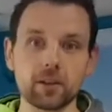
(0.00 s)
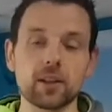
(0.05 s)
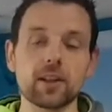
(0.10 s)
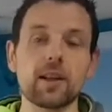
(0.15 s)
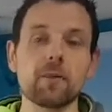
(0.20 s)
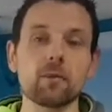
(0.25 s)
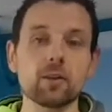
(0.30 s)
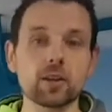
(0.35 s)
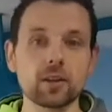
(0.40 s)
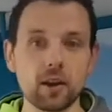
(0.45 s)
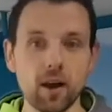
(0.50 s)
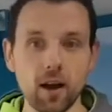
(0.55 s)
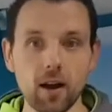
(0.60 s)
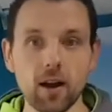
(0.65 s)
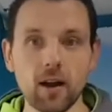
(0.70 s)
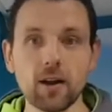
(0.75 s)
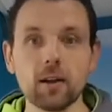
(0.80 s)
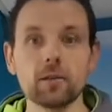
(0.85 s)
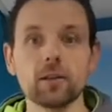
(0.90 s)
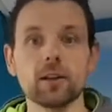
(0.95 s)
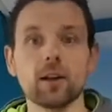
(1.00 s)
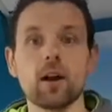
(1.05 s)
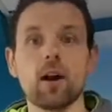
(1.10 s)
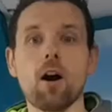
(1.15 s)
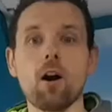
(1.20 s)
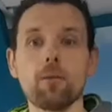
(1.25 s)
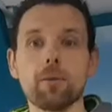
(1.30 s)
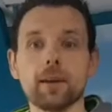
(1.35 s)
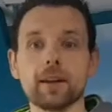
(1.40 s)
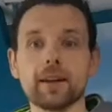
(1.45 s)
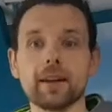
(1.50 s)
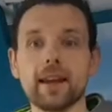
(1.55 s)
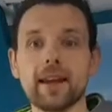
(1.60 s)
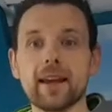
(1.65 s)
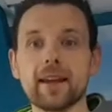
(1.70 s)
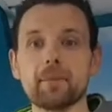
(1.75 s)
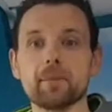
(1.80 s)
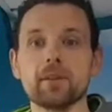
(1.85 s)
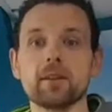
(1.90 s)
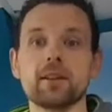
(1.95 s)
So then we start, you know, opening the
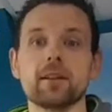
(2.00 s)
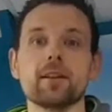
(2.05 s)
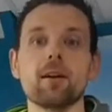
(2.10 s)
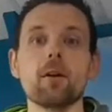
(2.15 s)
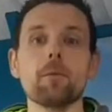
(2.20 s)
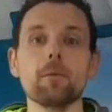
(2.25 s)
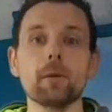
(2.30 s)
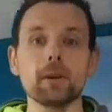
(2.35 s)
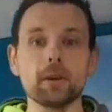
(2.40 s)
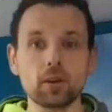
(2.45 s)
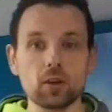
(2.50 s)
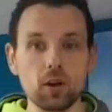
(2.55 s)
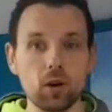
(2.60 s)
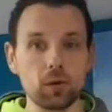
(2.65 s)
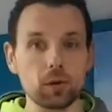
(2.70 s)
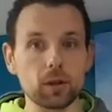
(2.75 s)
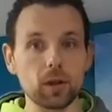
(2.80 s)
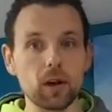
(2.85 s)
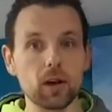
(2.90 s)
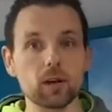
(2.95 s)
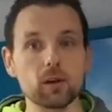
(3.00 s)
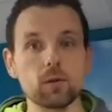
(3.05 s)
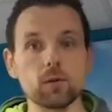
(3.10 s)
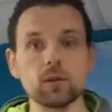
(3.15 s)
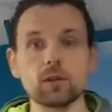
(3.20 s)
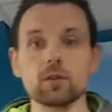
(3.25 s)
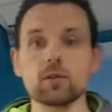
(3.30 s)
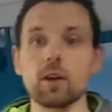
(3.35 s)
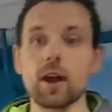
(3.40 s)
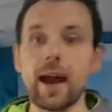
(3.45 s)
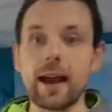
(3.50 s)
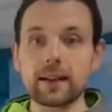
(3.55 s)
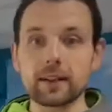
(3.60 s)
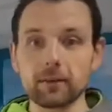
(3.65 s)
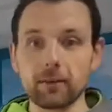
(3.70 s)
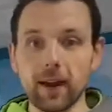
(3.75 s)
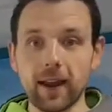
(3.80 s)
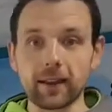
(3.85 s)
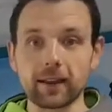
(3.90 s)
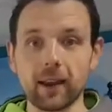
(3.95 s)
hips and opening the shoulder girdle and
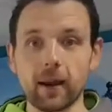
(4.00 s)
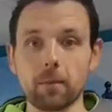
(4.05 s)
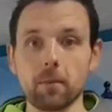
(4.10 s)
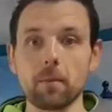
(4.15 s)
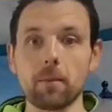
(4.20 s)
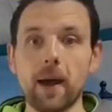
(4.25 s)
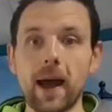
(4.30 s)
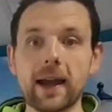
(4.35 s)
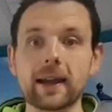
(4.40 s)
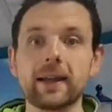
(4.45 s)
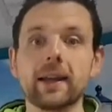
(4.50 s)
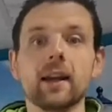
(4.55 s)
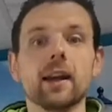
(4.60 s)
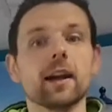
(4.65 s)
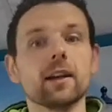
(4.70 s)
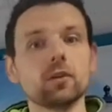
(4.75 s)
activating the upper back